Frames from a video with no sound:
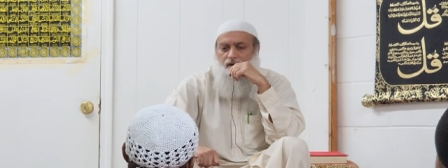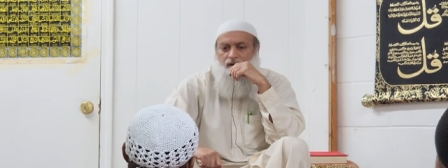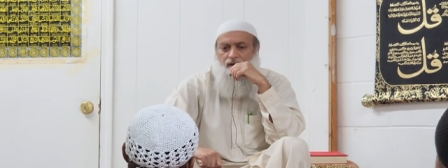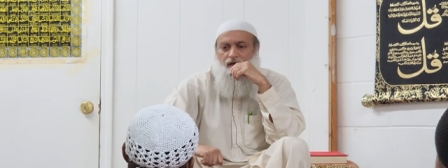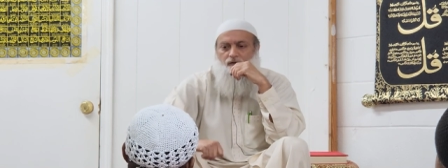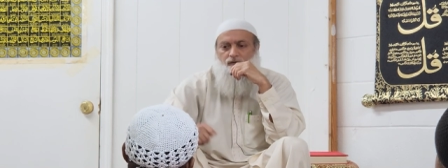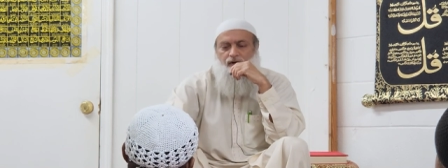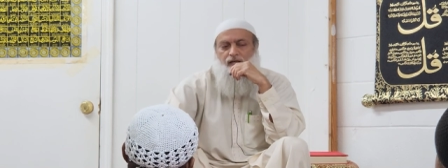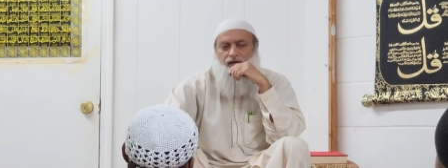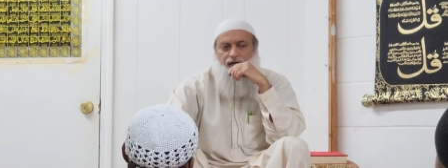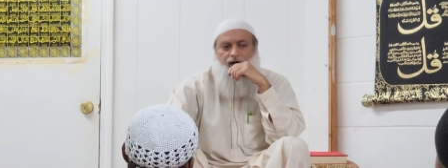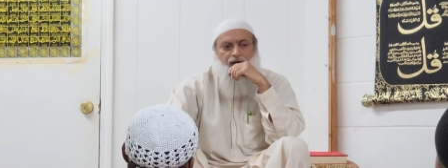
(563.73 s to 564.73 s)
Yet when
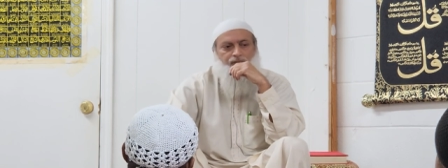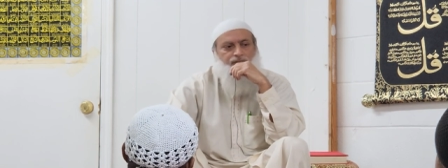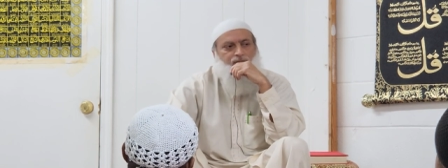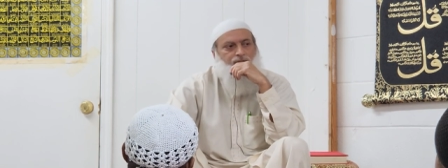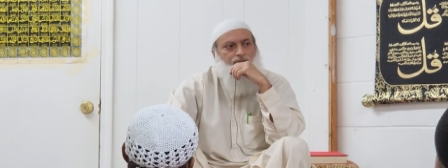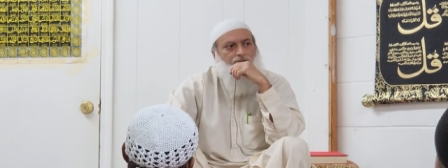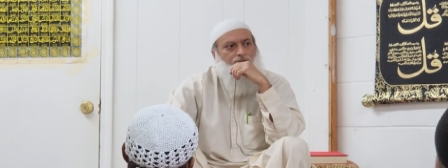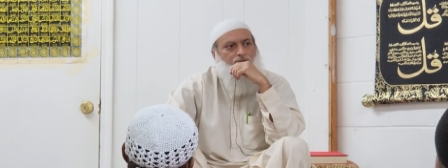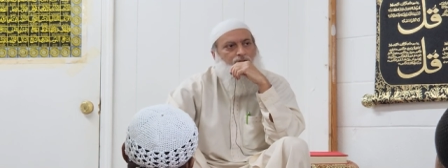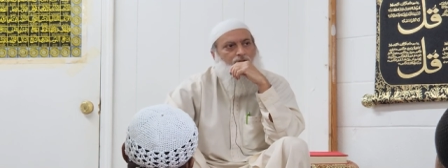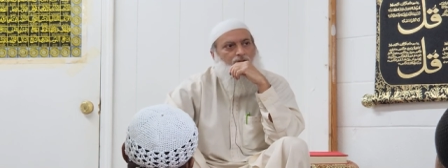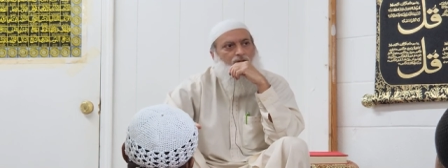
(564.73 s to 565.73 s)
he comes,
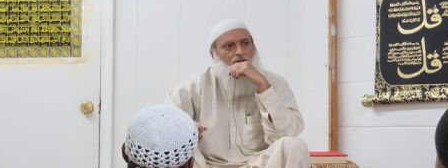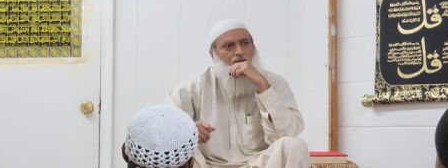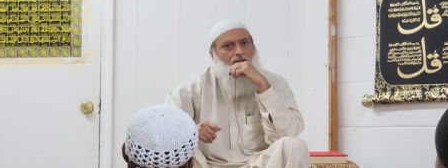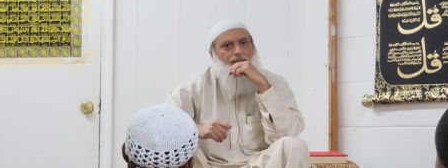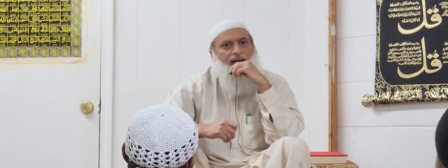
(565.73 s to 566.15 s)
the